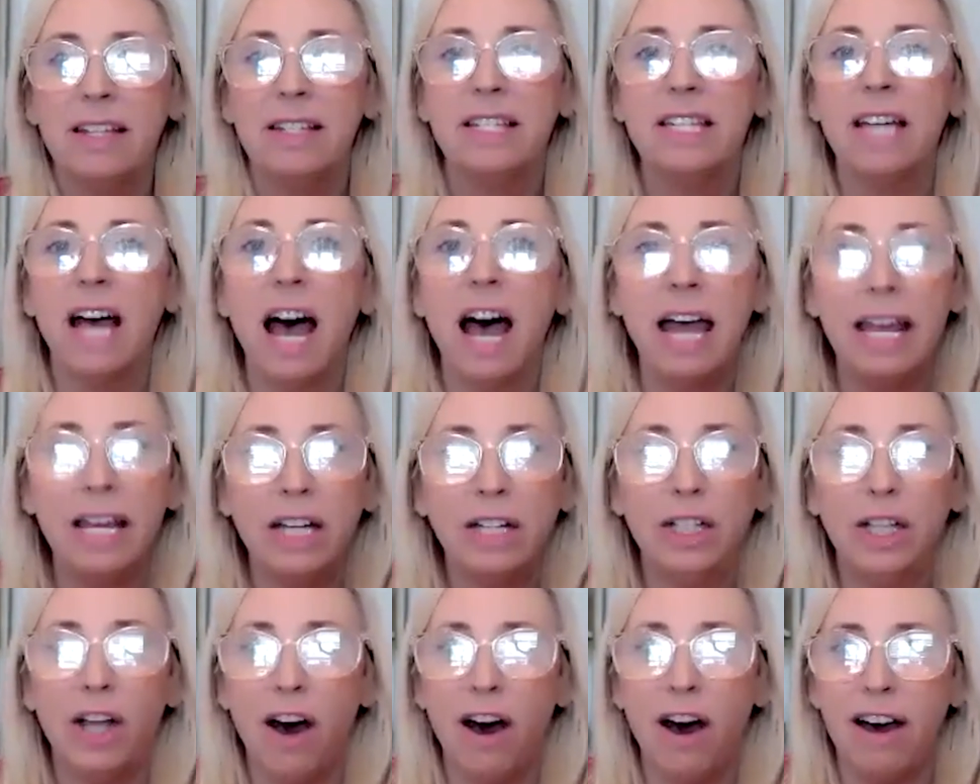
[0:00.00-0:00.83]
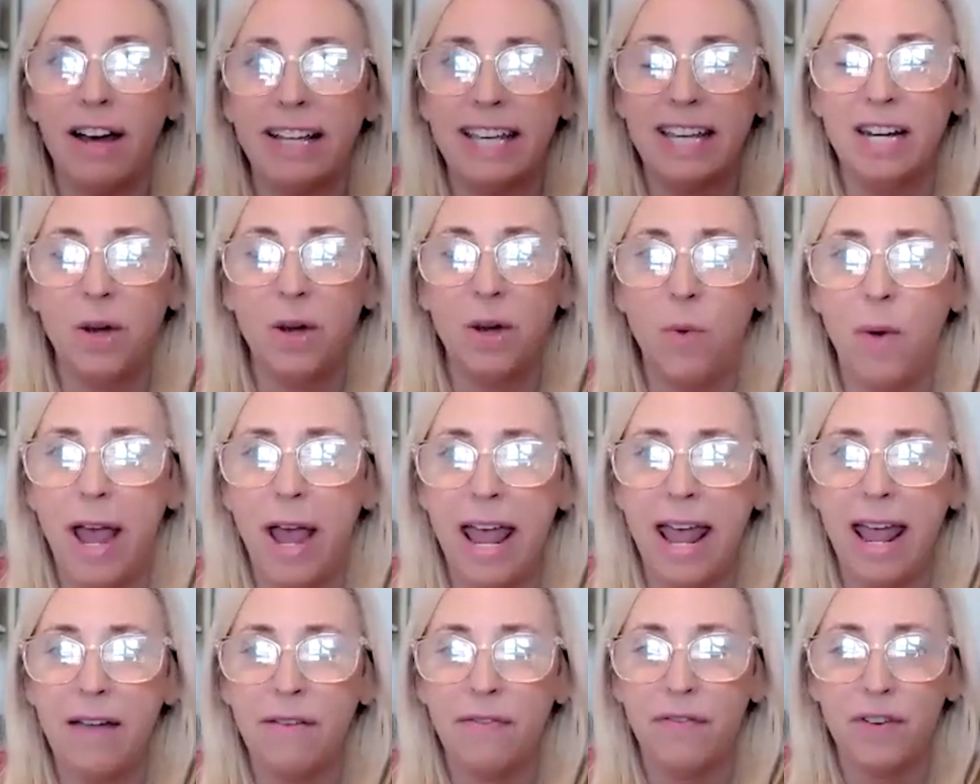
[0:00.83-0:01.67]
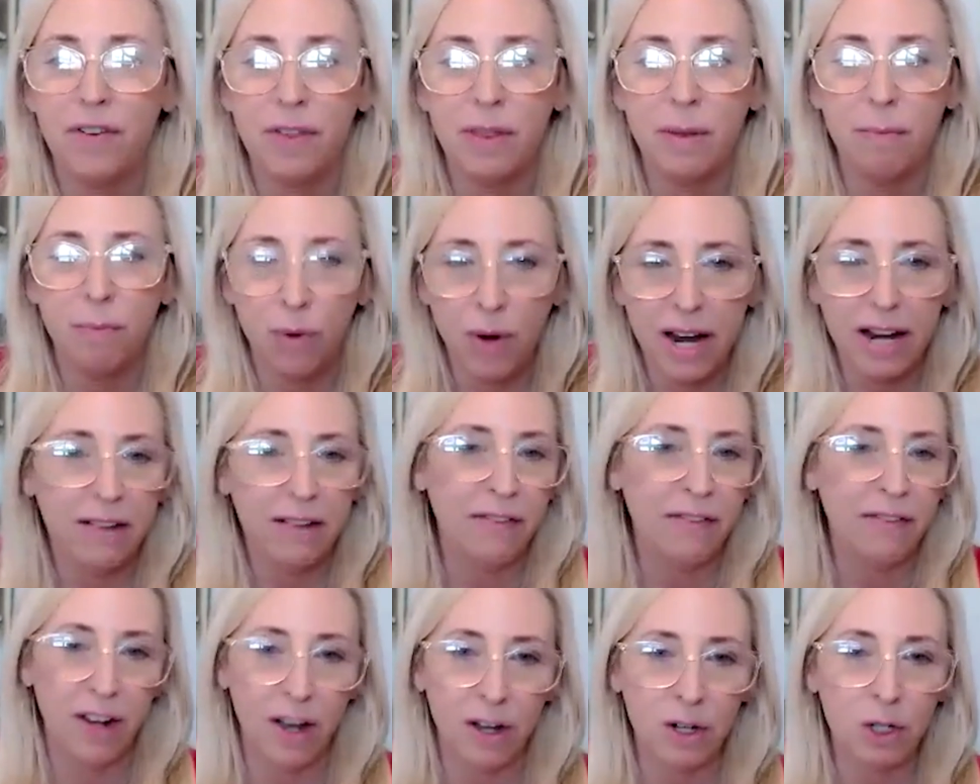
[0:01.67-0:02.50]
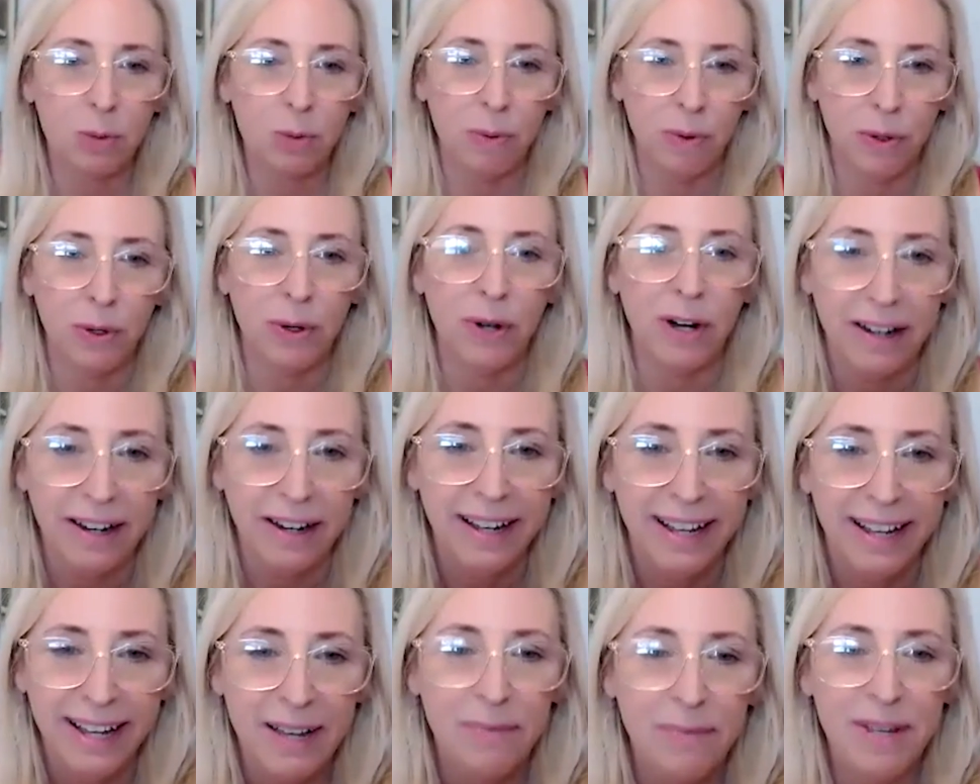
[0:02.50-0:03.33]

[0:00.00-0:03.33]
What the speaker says: dialogue in a way for the brain of an entrepreneur,